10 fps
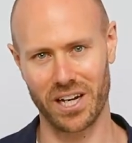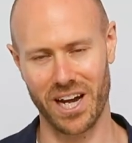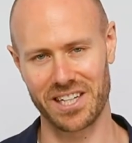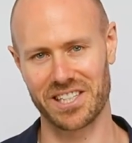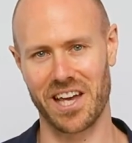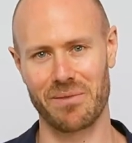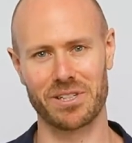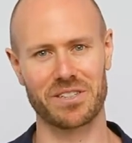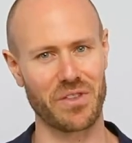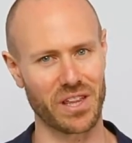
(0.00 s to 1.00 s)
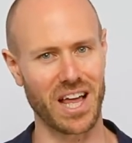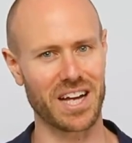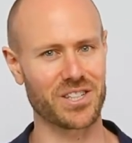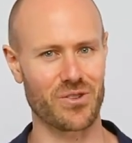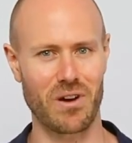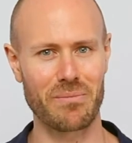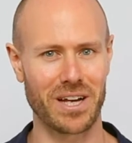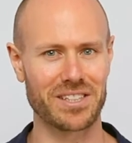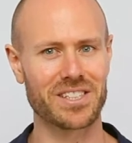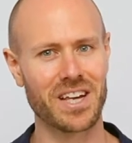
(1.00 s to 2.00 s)
card statements for the last 3
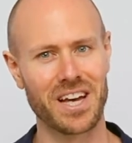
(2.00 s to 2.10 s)
months